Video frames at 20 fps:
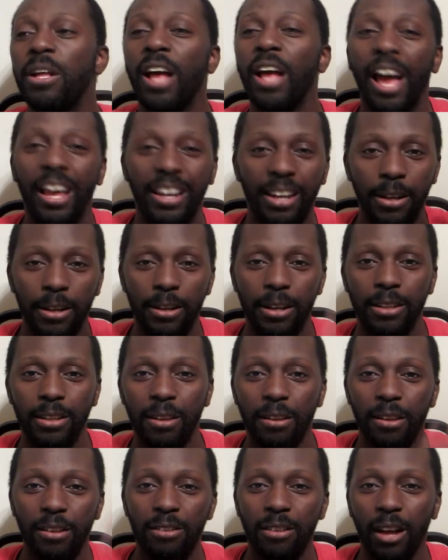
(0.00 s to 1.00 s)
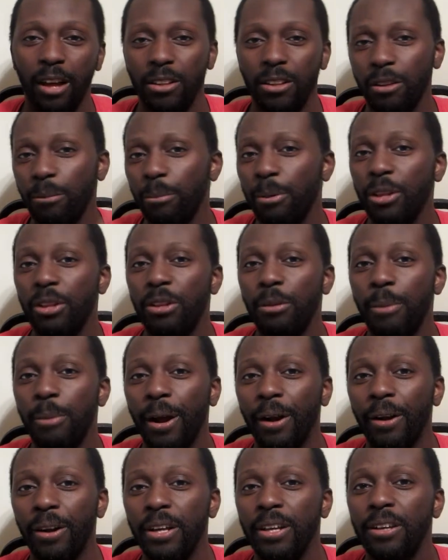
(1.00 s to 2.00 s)
and then you get the, a little bit of the
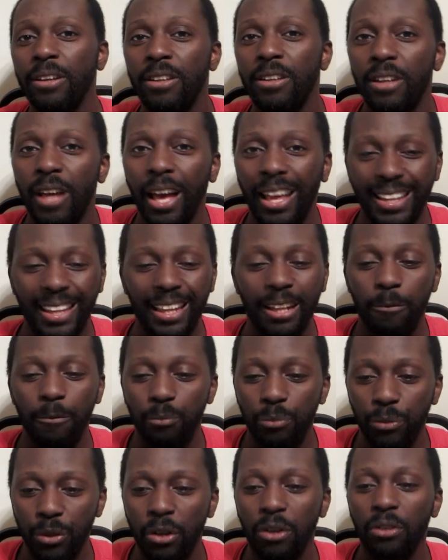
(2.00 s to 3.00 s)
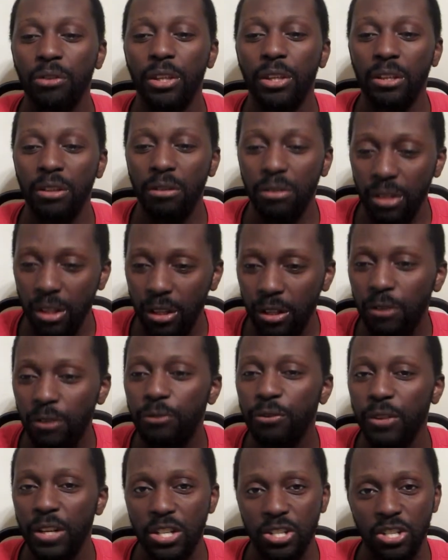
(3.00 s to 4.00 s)
berry, and then, you know, the, the
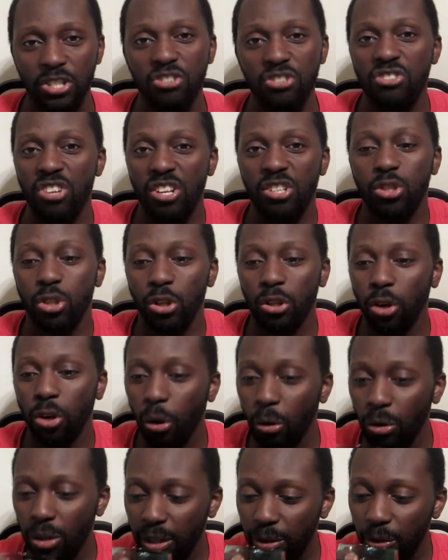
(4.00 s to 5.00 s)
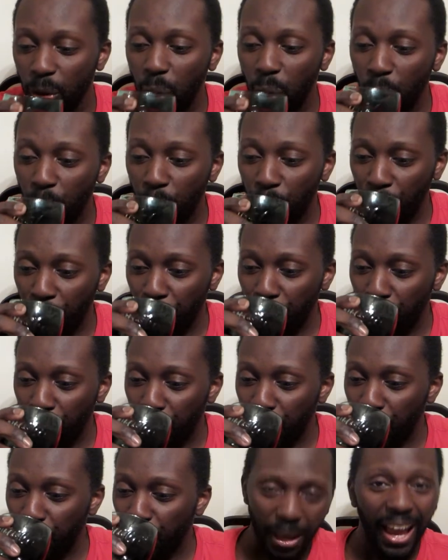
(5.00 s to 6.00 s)
finish is just your cola.
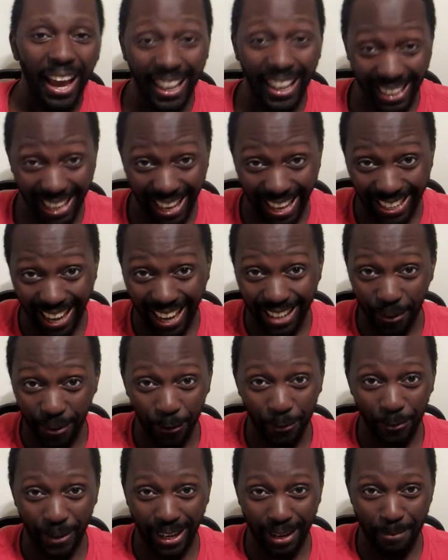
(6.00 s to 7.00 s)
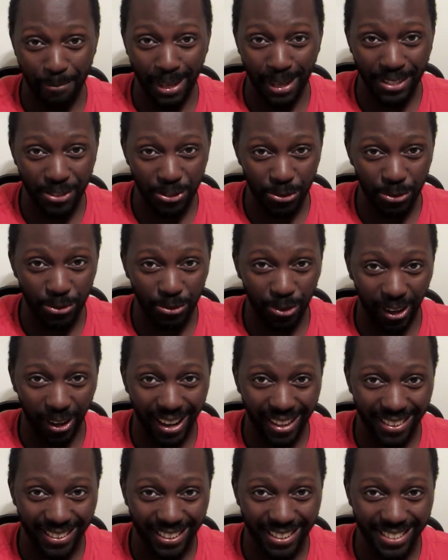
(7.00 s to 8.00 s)
Again, I don't recommend you
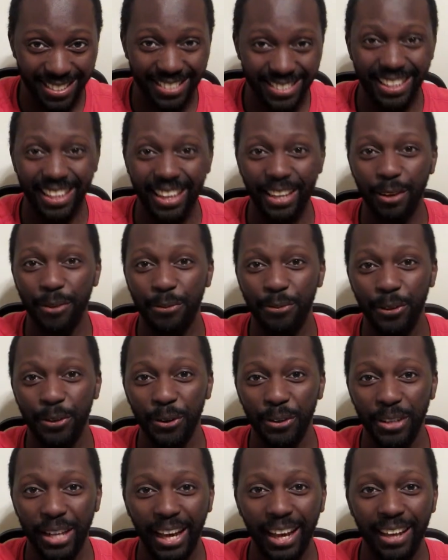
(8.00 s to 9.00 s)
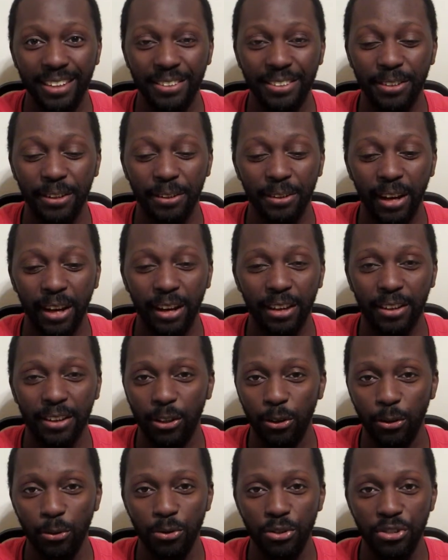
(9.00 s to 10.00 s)
try this if you're not, you know, a
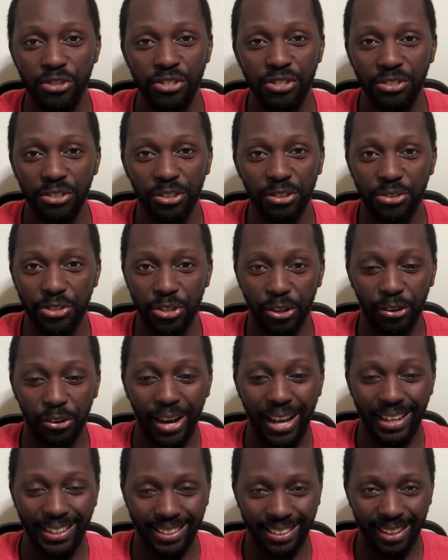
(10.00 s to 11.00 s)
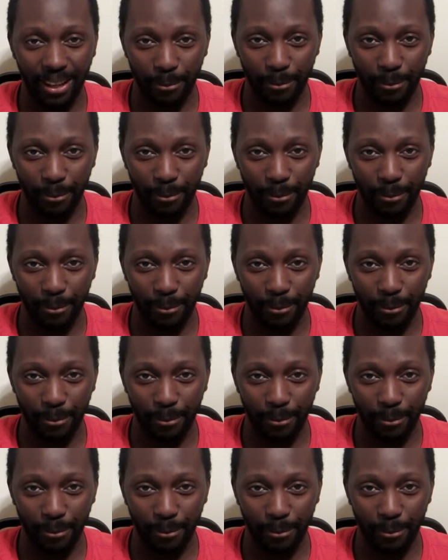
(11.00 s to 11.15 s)
huge you know, sugar addict like